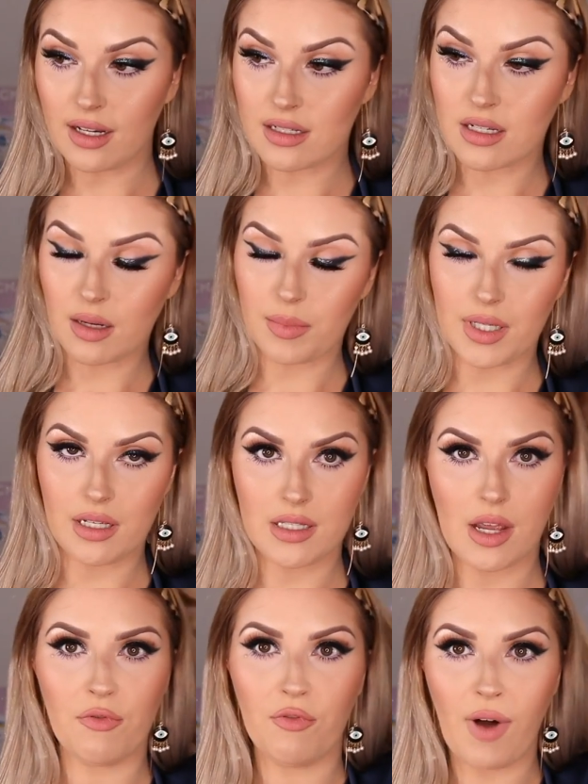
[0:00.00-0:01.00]
Next up
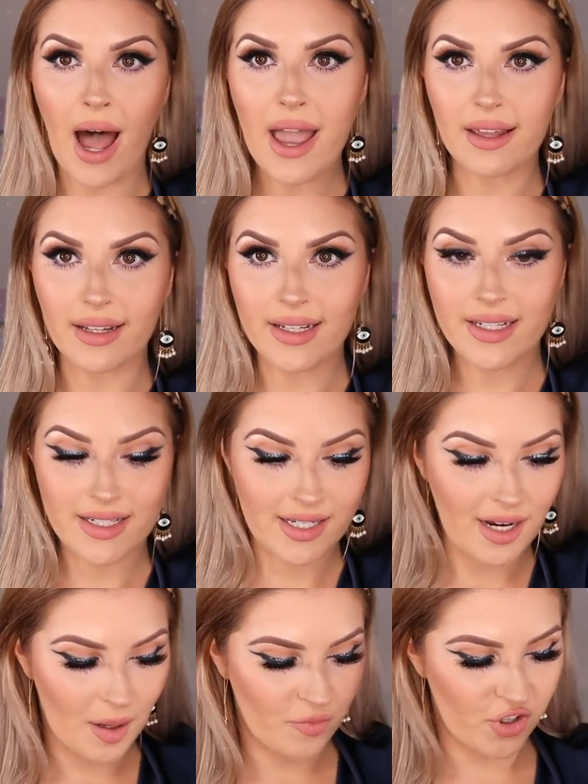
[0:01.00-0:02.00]
is
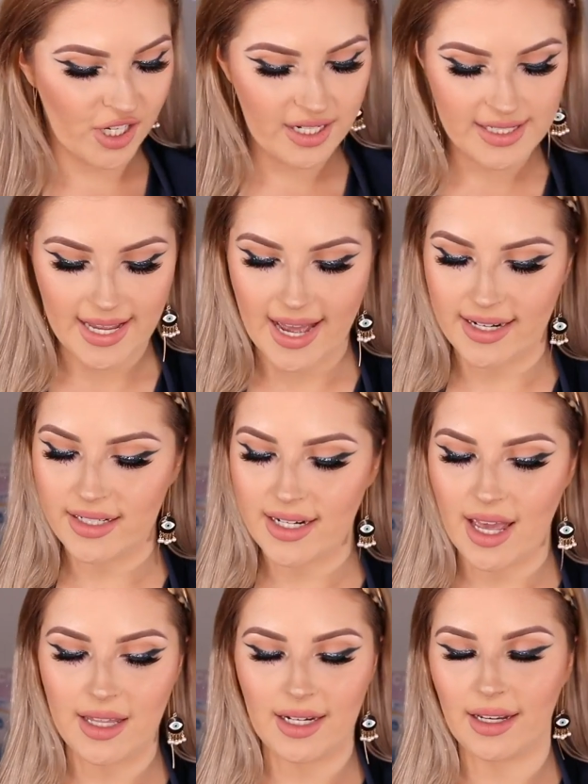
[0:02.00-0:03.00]
violet. I'm very excited.
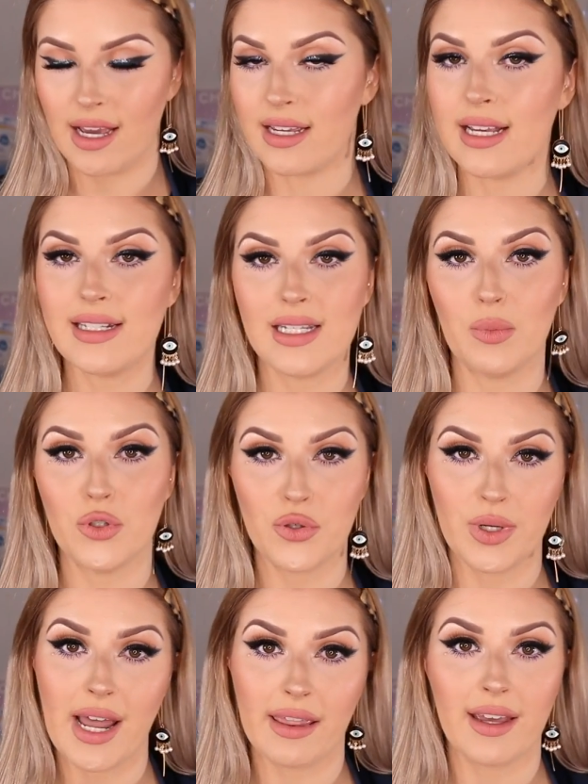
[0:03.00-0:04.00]
And then like I said, we'll
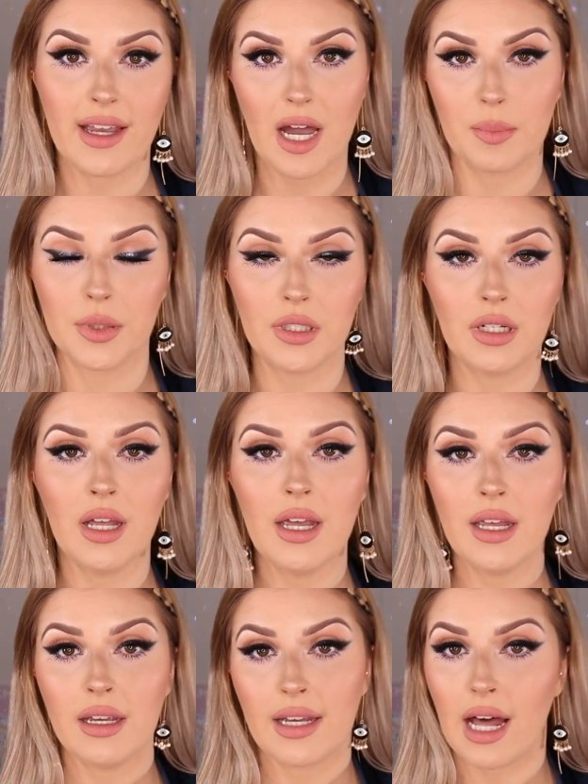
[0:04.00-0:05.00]
do another couple
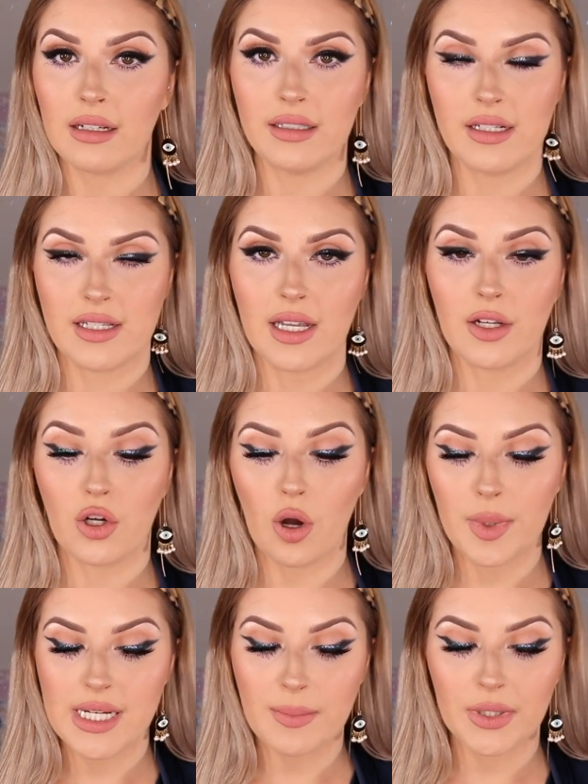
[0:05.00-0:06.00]
colors.
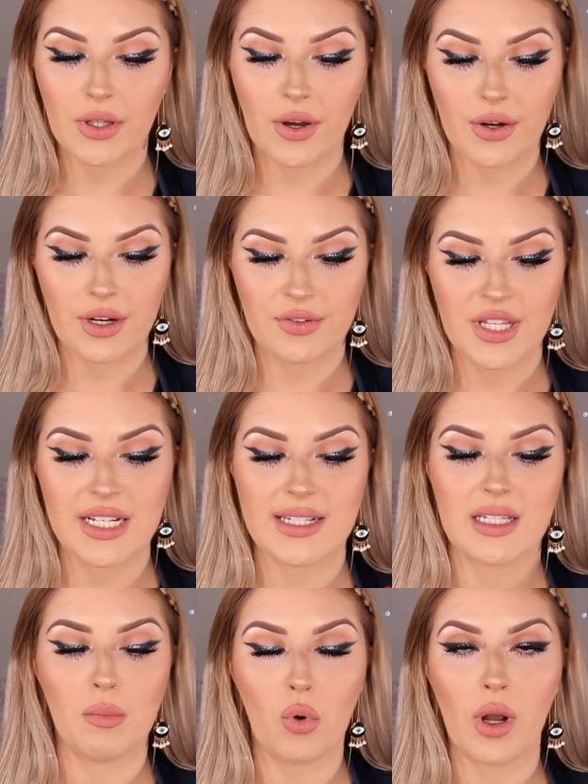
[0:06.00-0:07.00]
Comment down below if there's
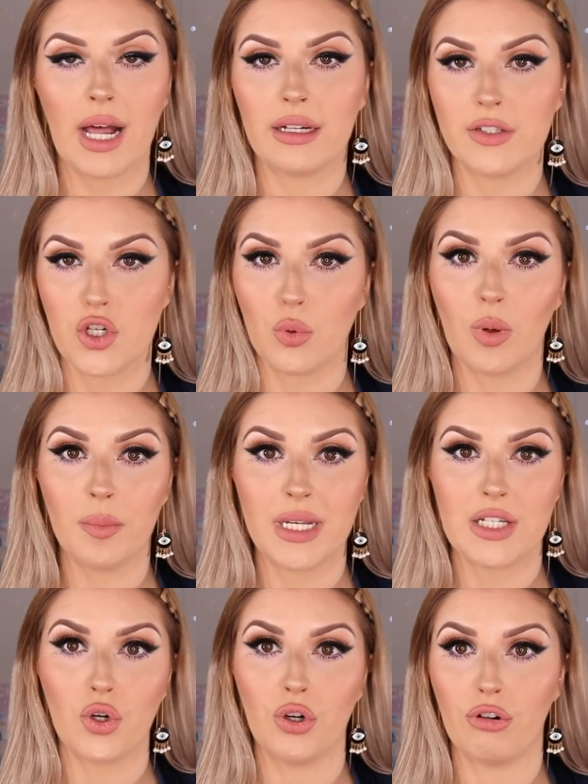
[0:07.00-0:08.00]
some more colors you want
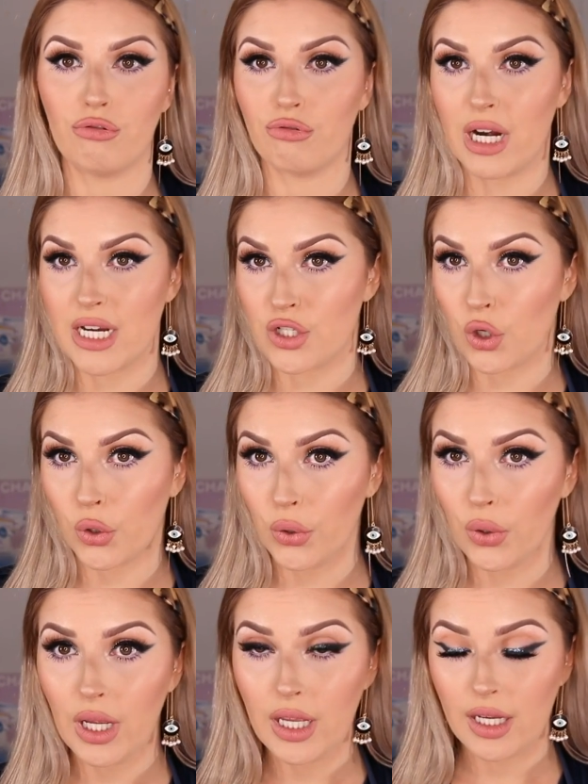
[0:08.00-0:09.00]
me to redo